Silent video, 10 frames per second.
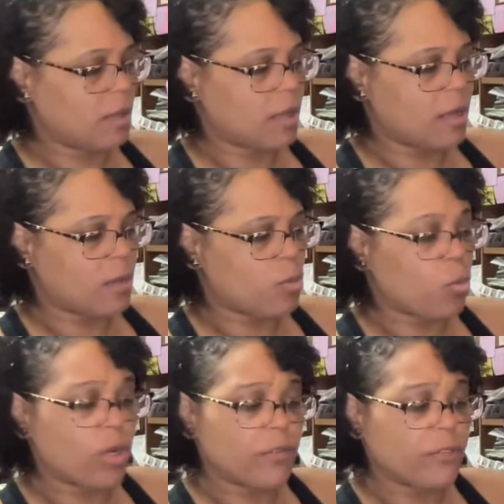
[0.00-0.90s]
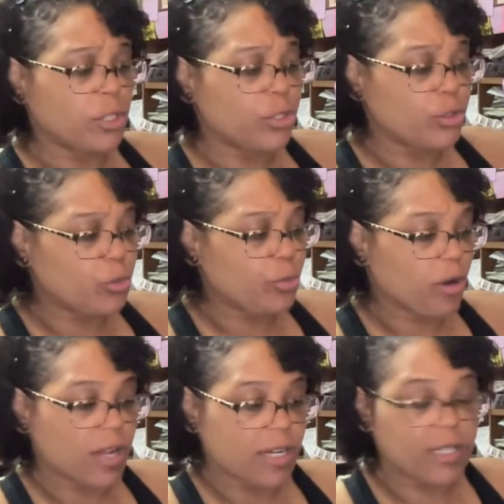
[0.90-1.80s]
um, one of the new
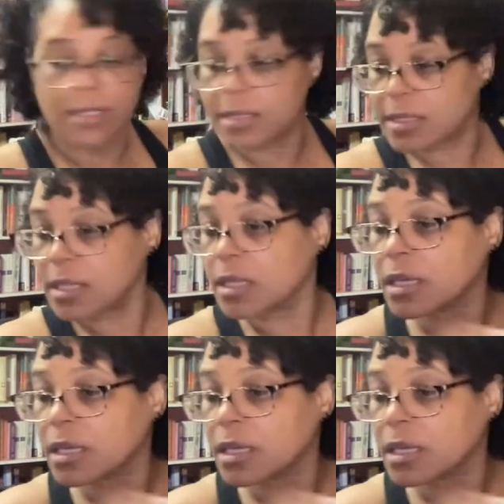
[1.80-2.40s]
products.